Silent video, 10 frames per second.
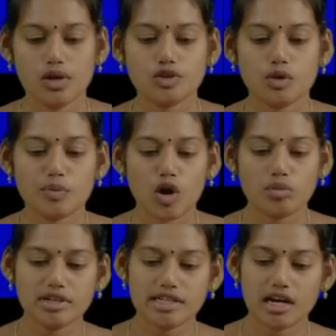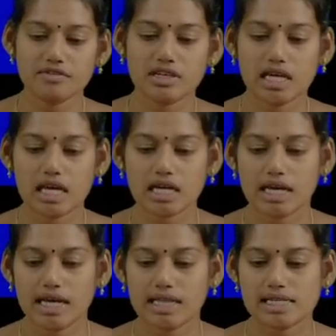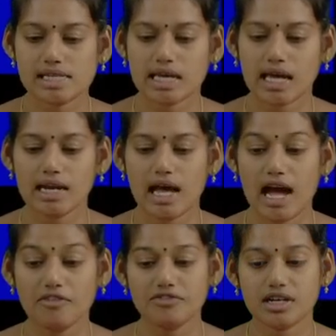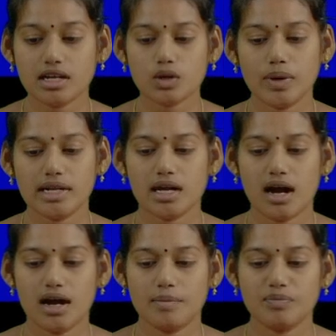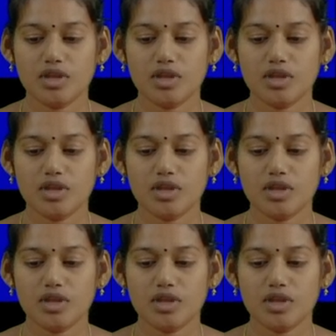So probability of king in the second after a queen card.